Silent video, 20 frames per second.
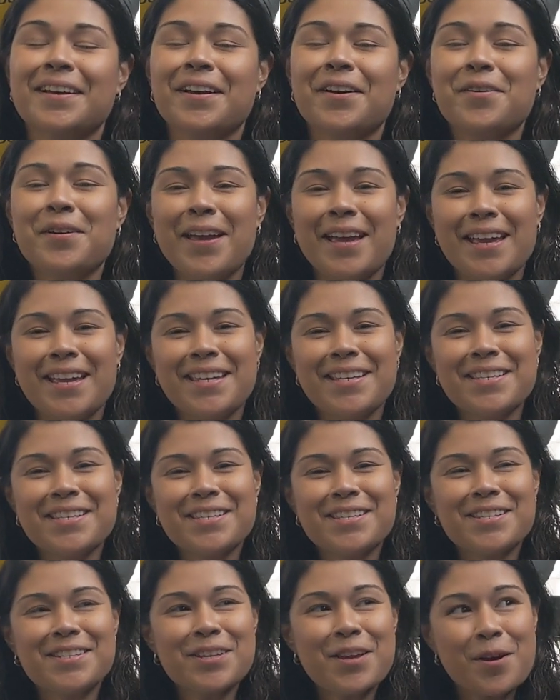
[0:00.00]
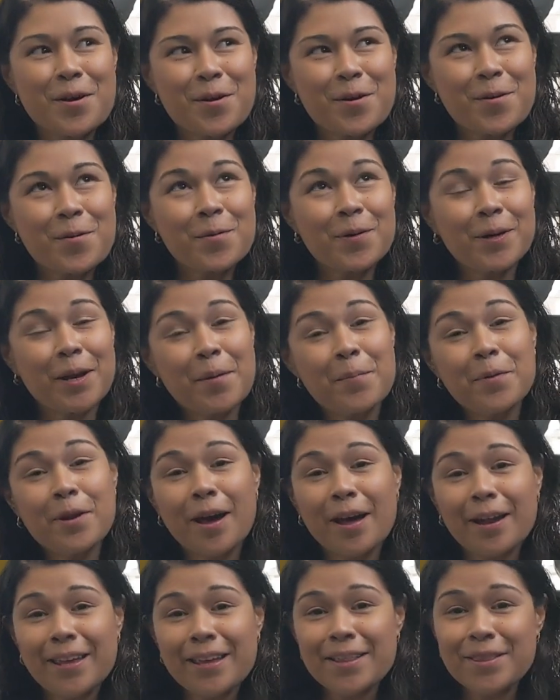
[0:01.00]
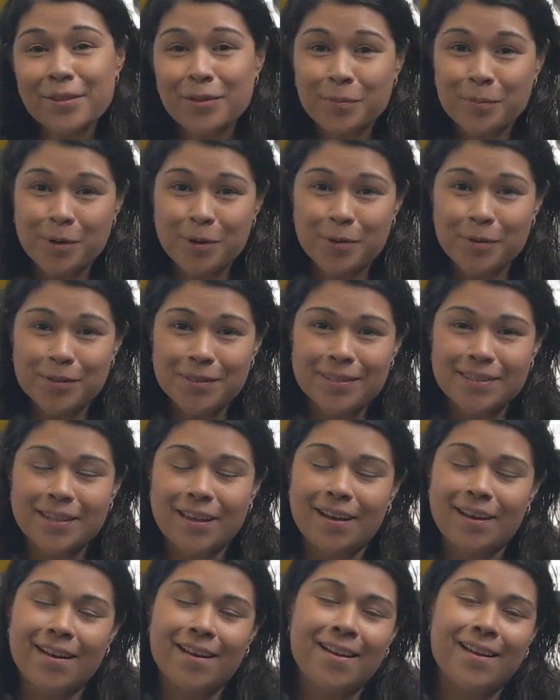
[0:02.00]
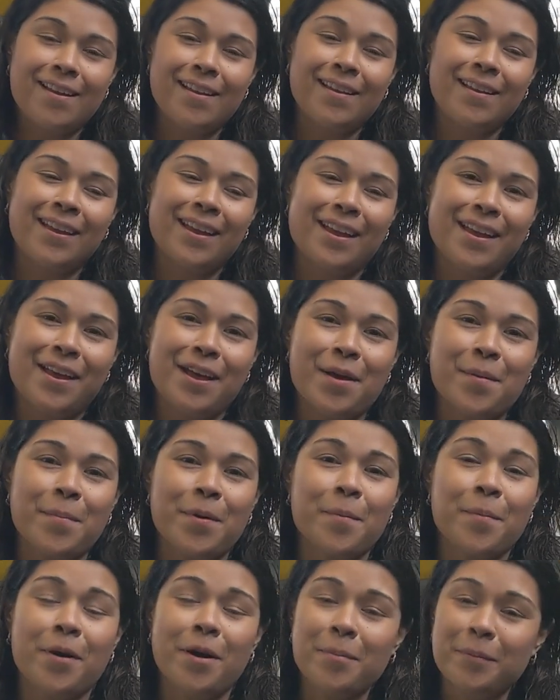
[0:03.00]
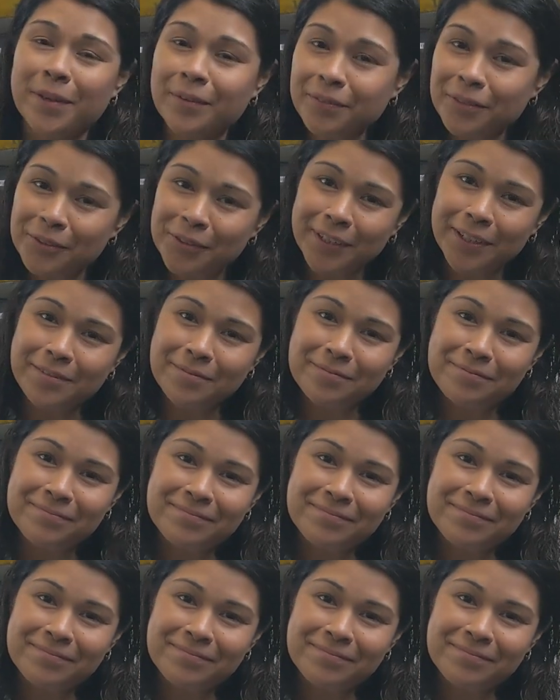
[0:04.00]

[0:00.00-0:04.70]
it. Okay, so when I'm not at Lumos, I am a mommy of three